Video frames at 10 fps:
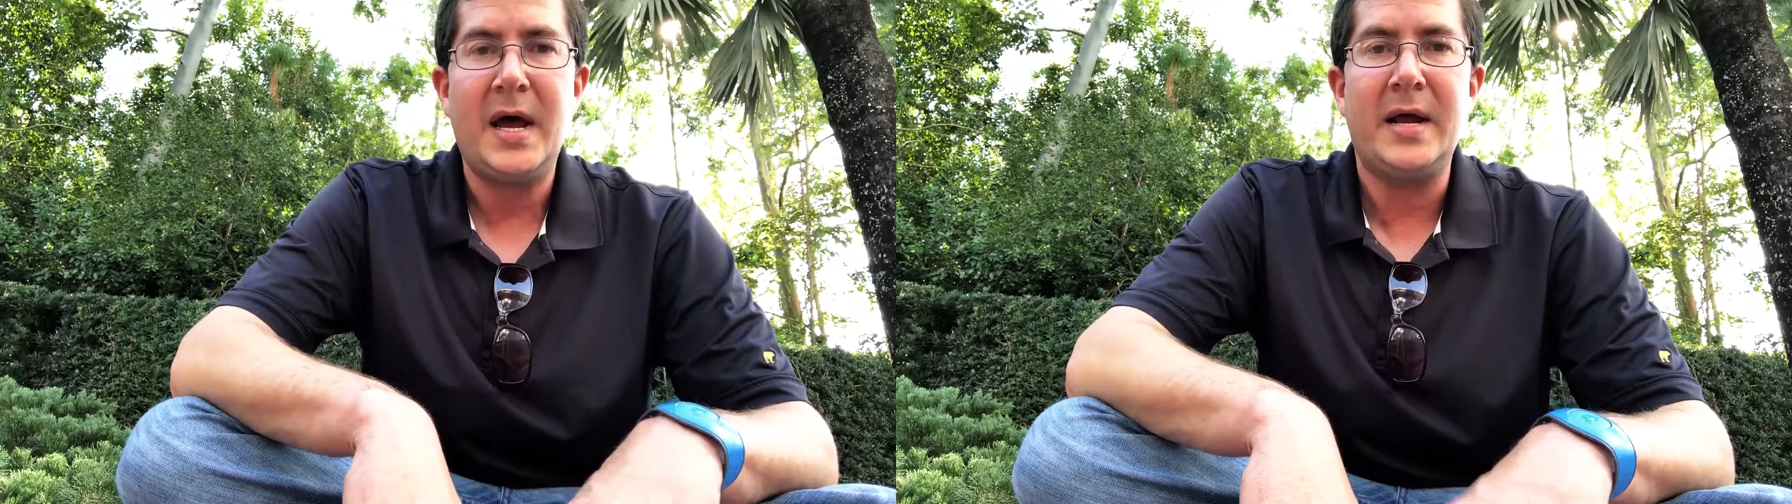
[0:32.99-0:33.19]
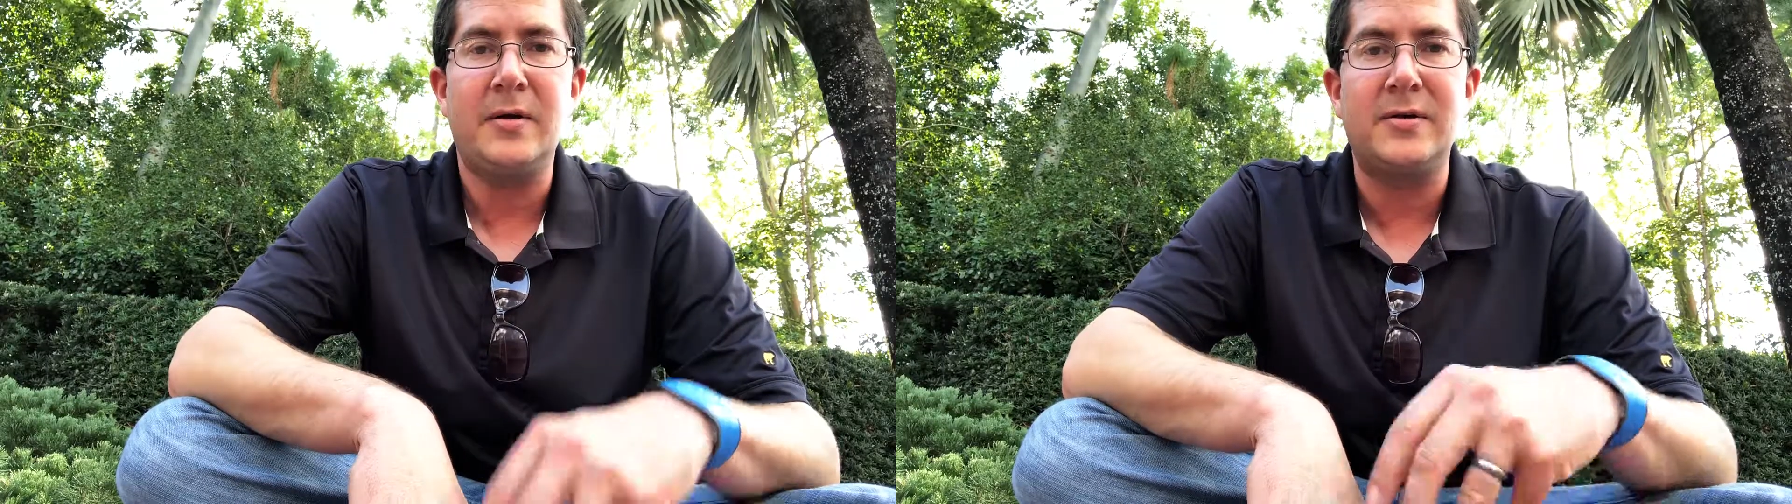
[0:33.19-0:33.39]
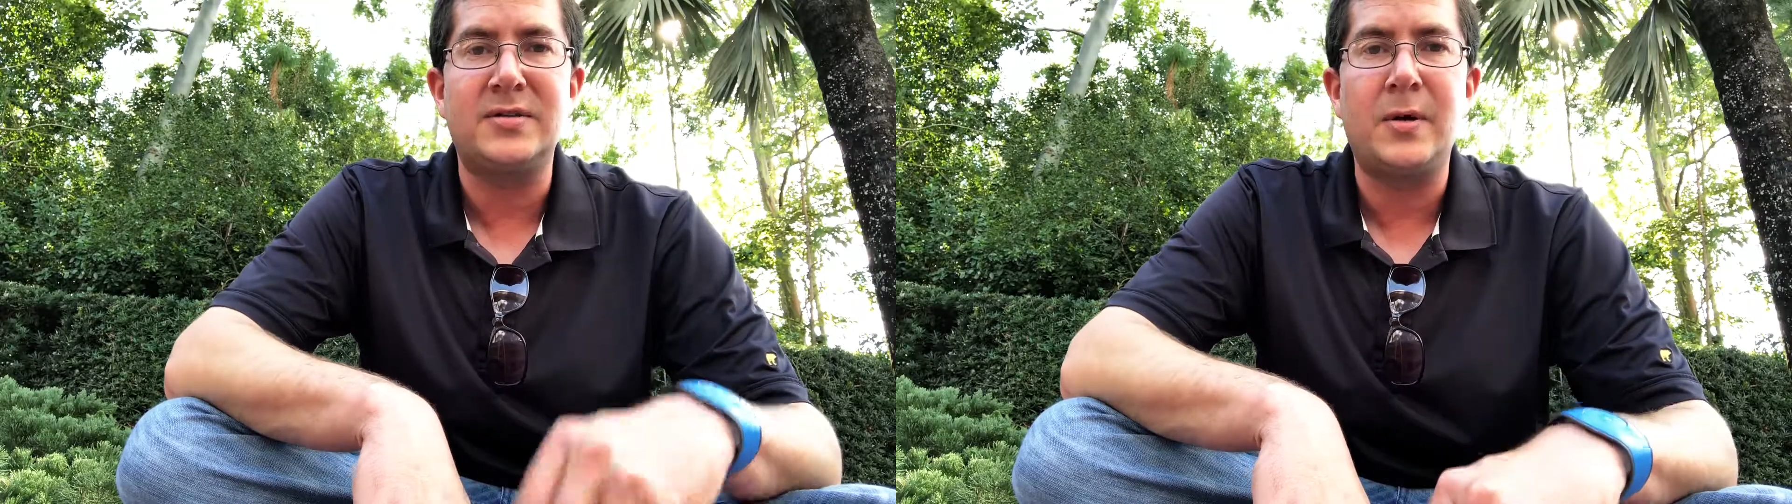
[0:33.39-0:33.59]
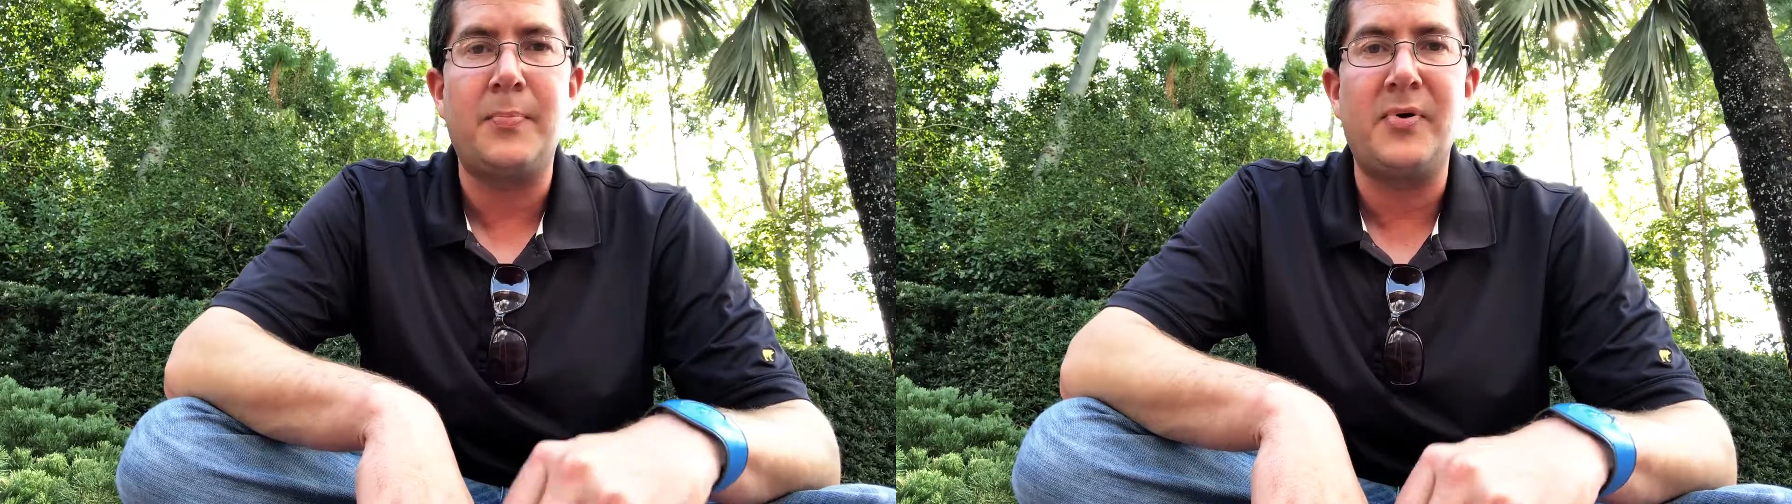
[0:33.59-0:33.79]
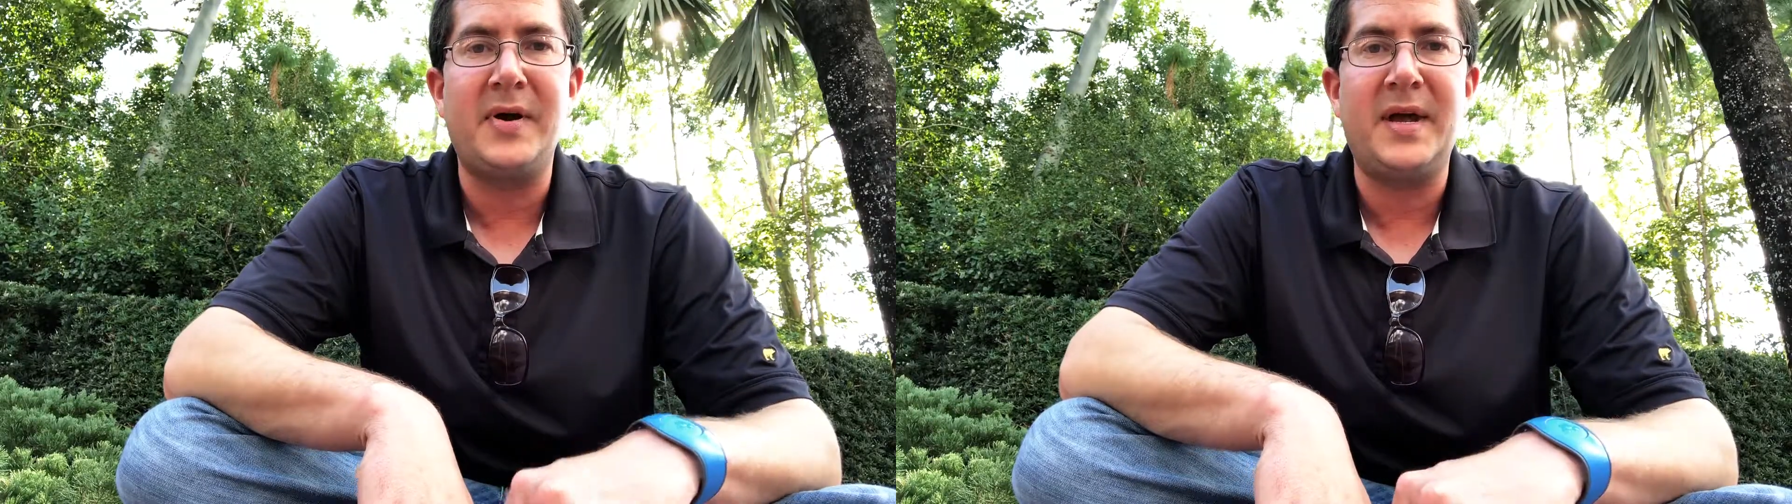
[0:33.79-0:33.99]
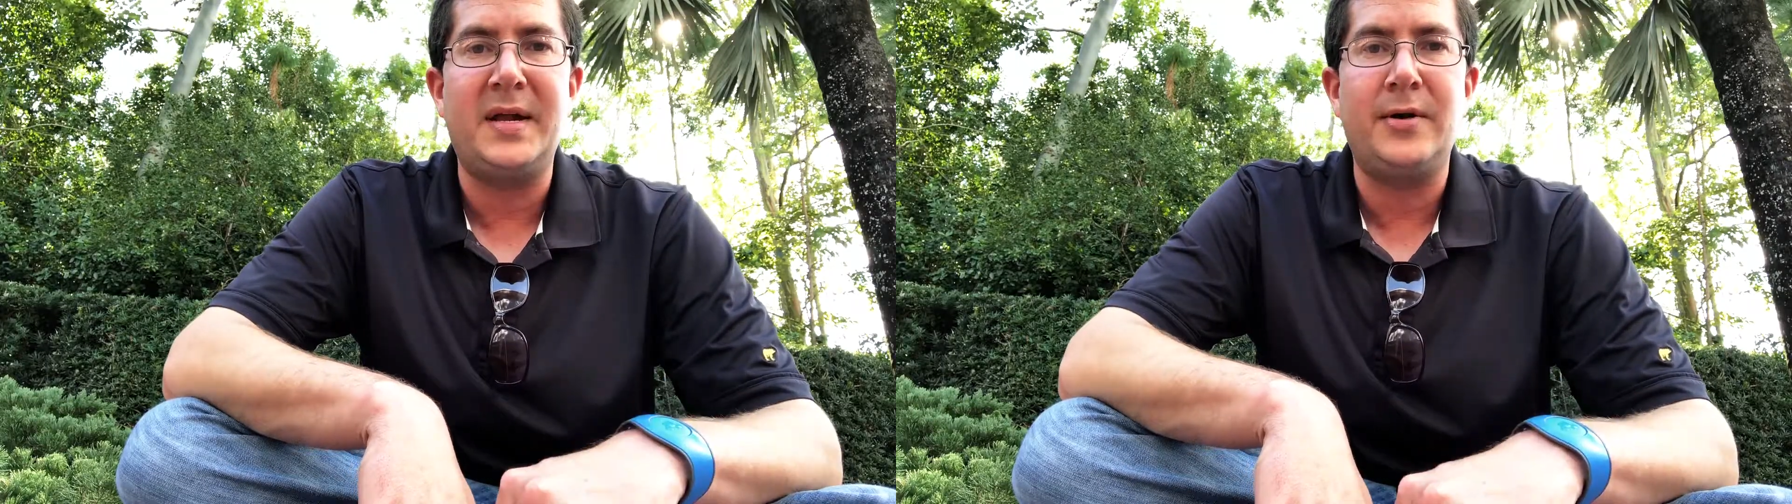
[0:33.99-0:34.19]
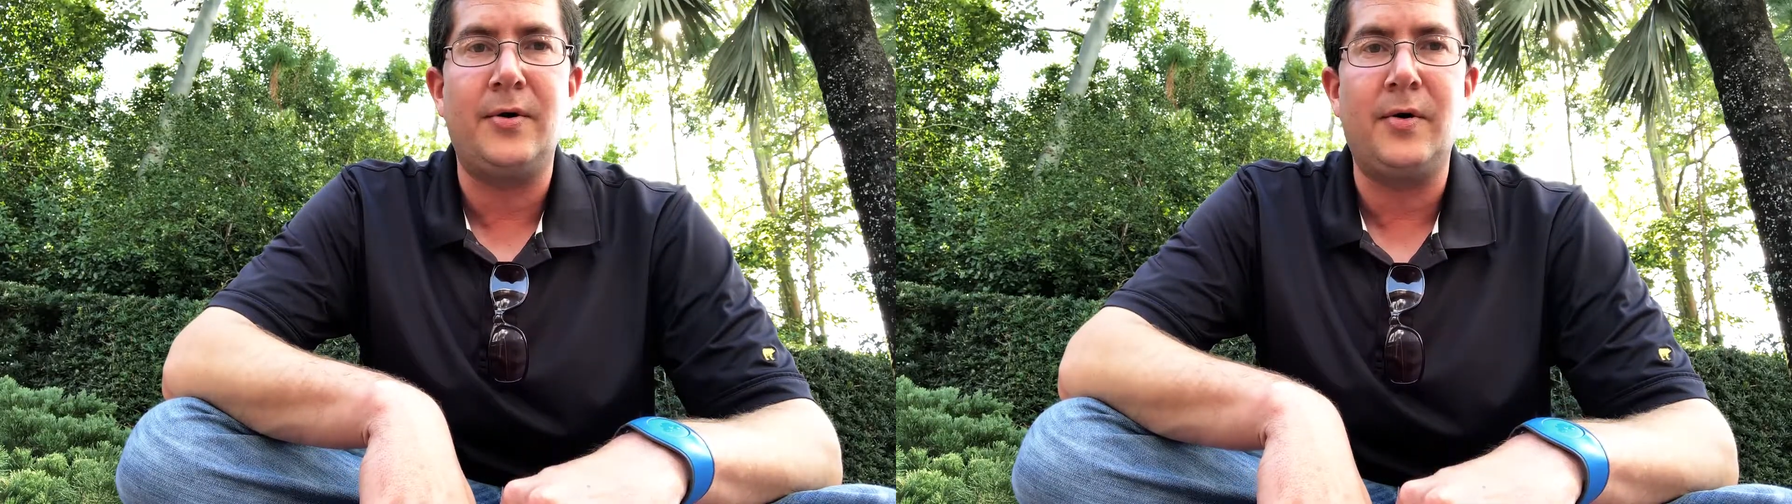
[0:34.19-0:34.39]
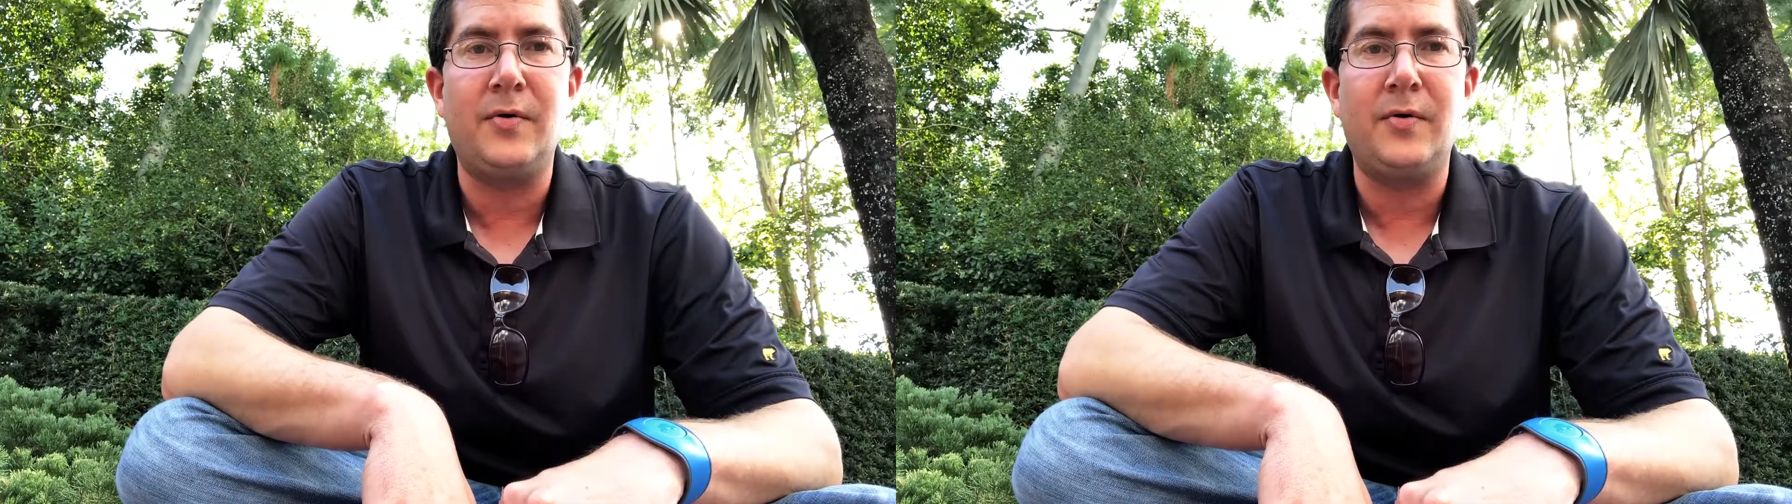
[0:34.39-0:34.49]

and also plug in your